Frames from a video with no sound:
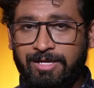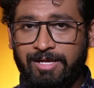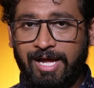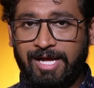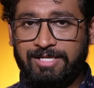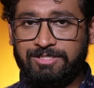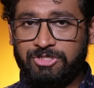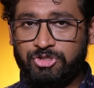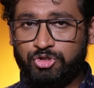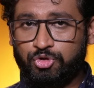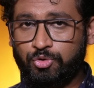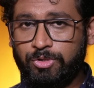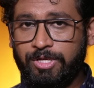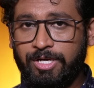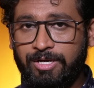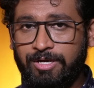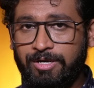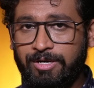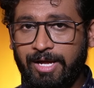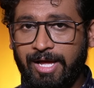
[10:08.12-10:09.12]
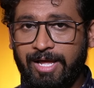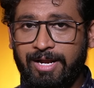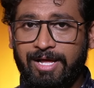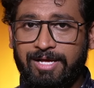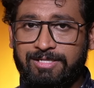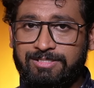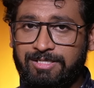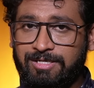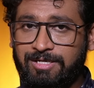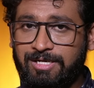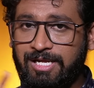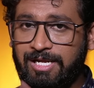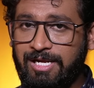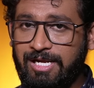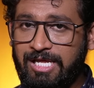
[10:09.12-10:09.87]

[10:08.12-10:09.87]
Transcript: has a sugar and has a tea